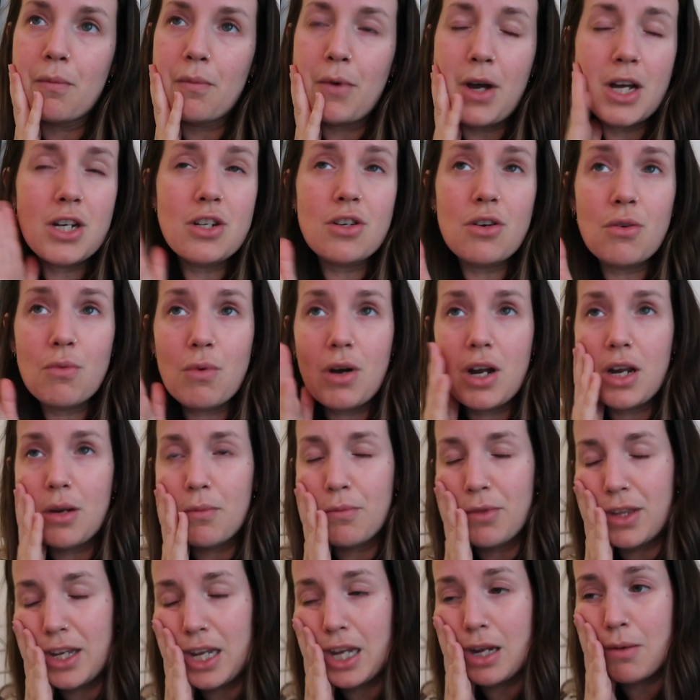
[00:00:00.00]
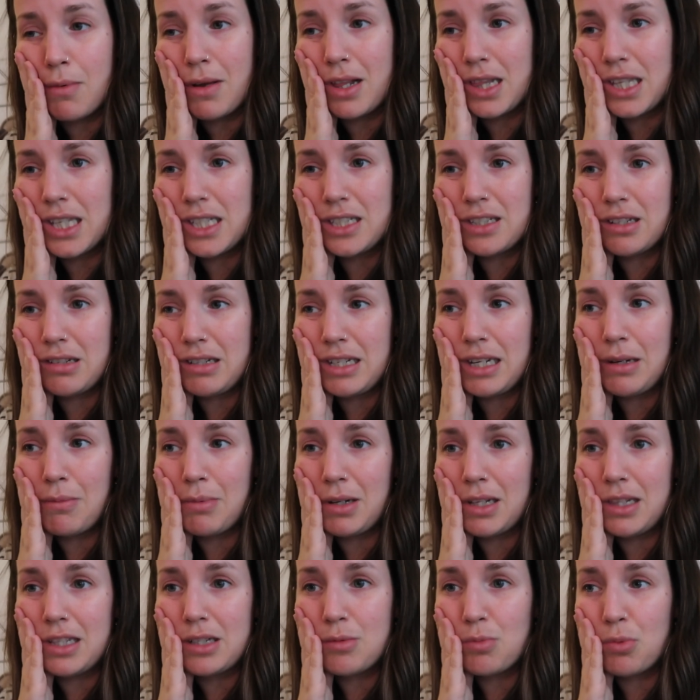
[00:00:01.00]
But I don't know why I'm thinking about that so
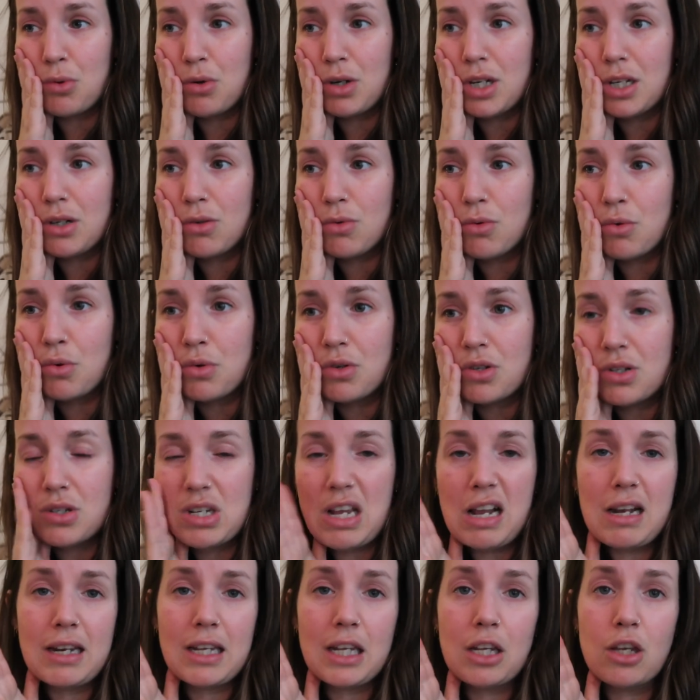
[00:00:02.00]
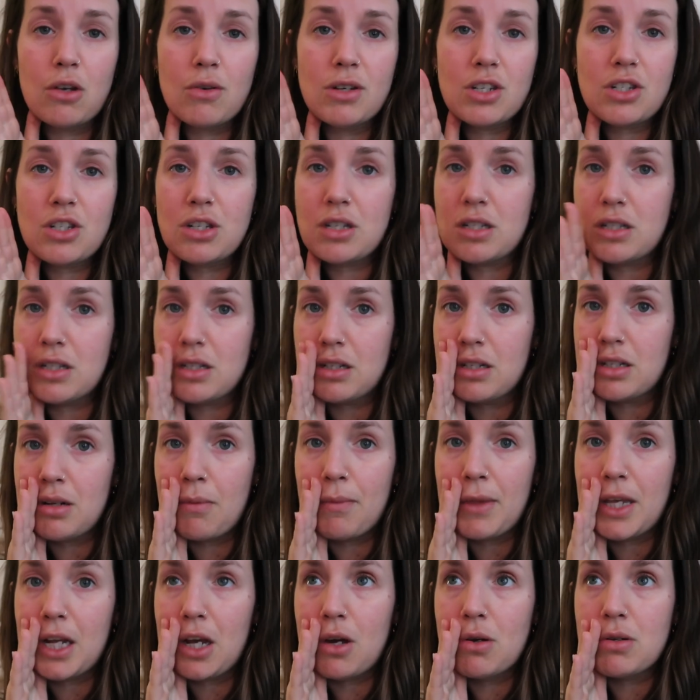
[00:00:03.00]
deeply at this point, or telling you, it's just
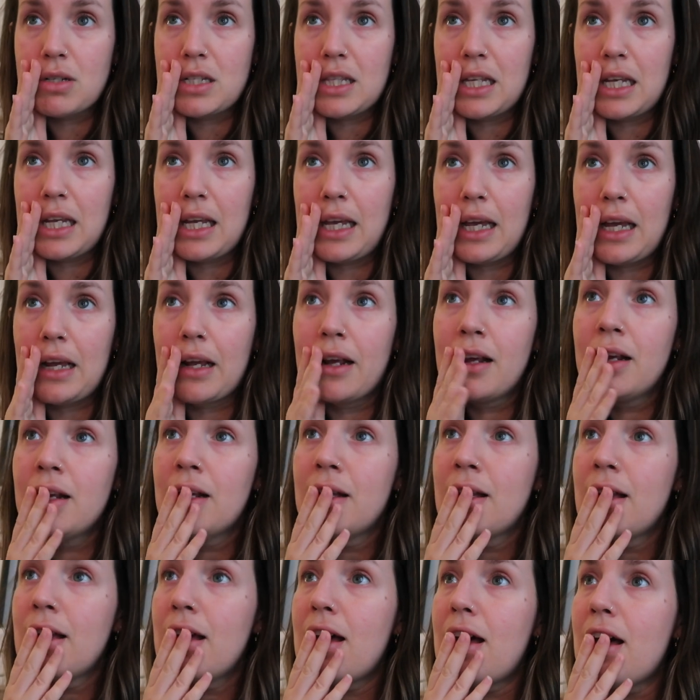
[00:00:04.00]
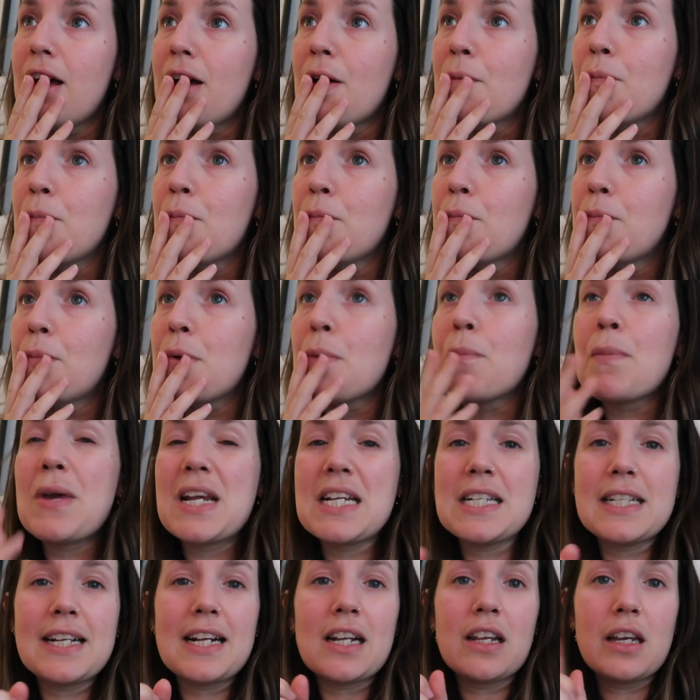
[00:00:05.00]
something I was thinking. But
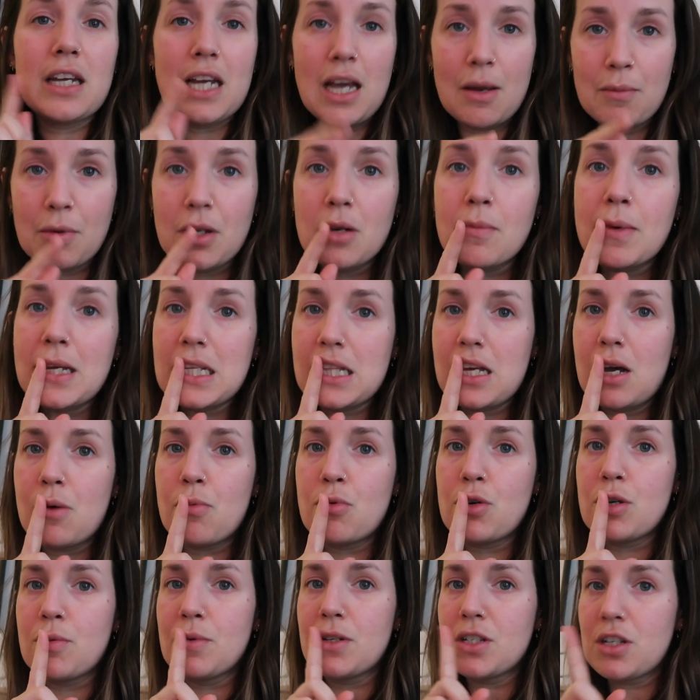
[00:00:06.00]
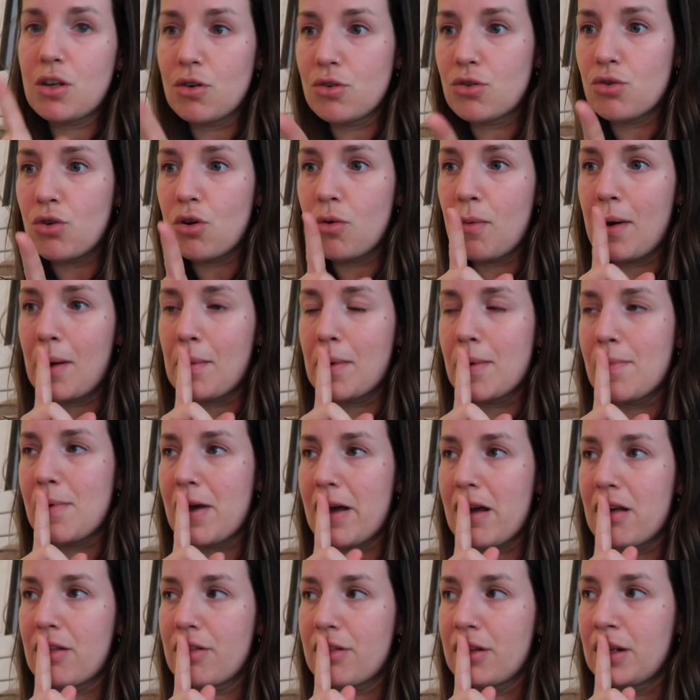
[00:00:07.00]
basically, I'm going to make that appointment to go and talk about my
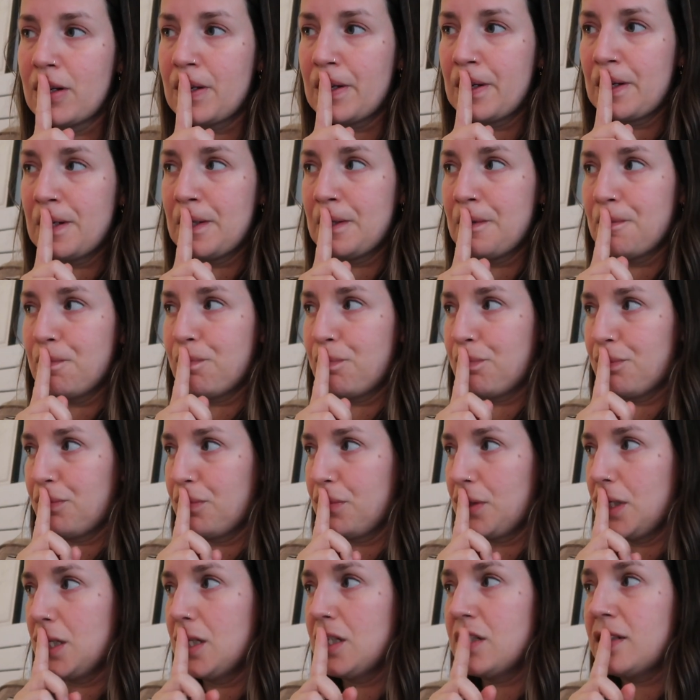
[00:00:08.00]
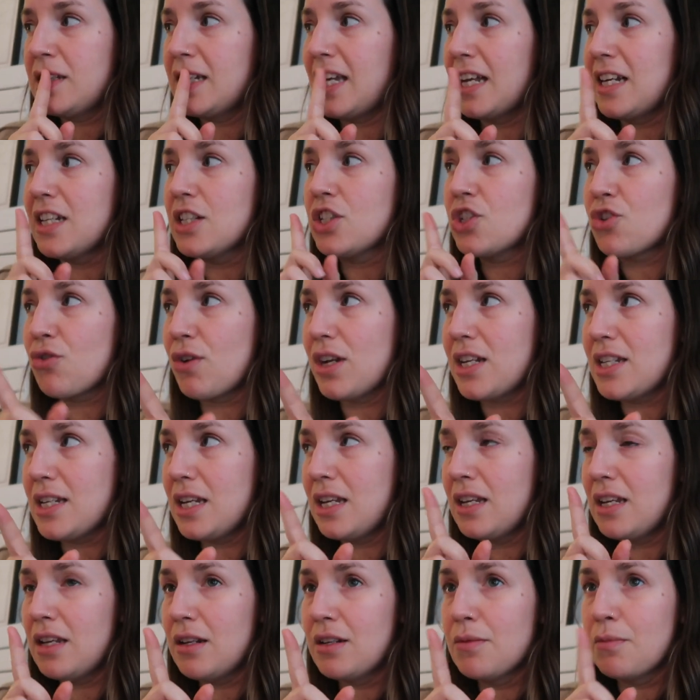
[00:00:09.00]
birth, to get it straight
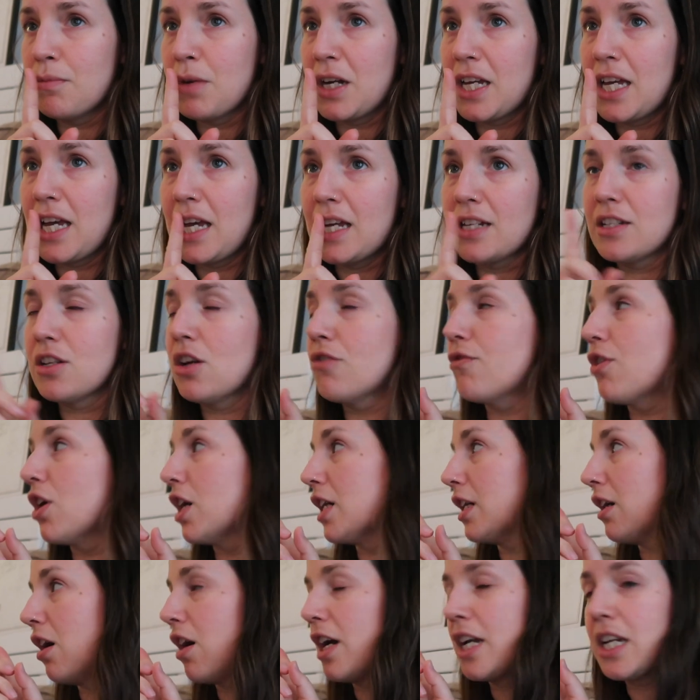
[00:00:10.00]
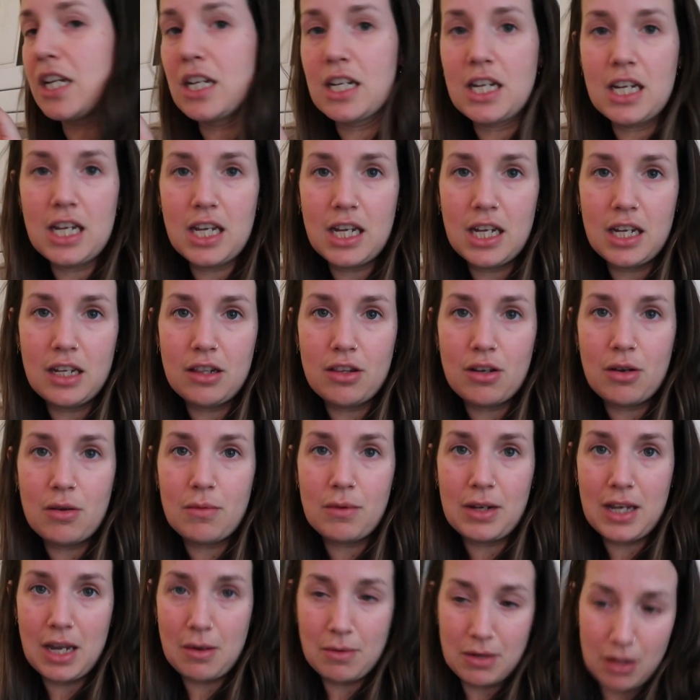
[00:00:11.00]
in my head. Right, I can hear
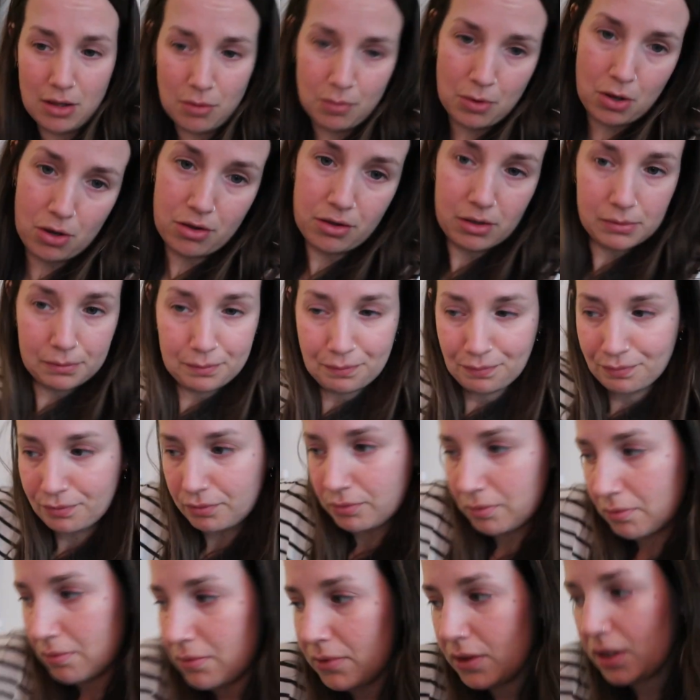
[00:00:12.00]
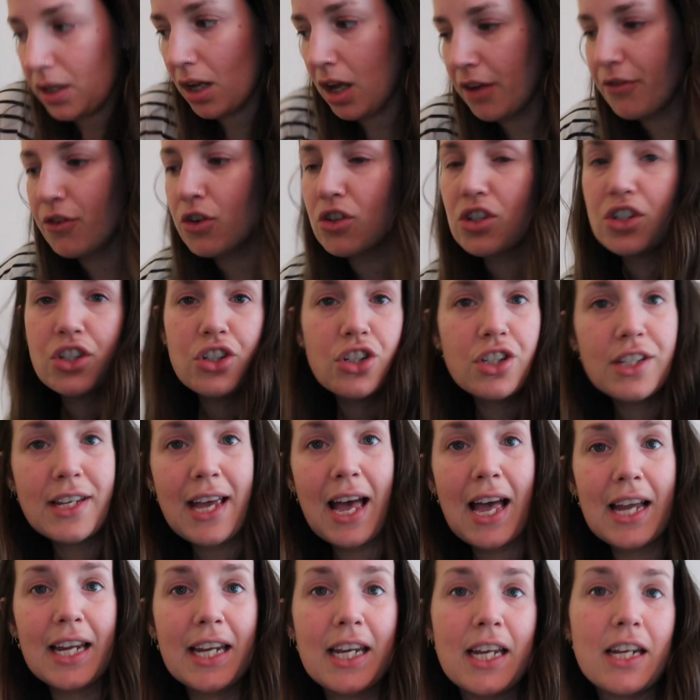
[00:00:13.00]
that Gabe's out the bath. I've got to just
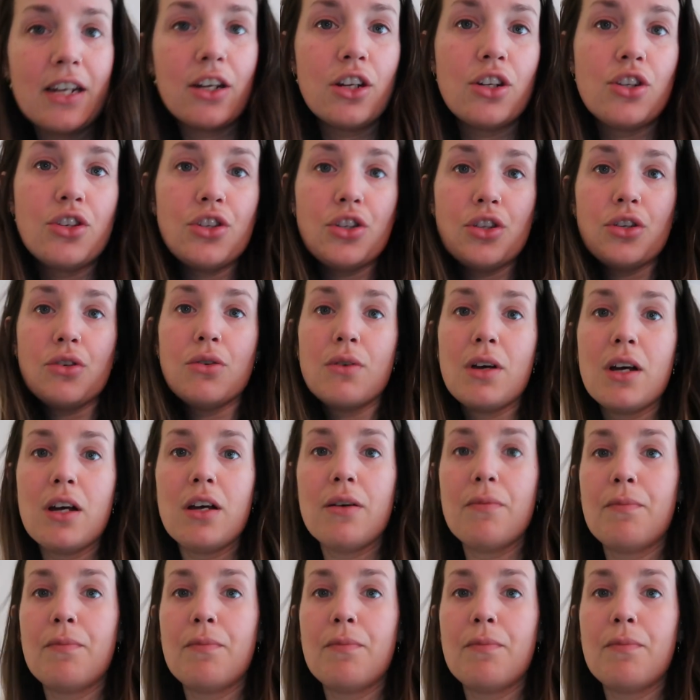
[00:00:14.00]
tag in and do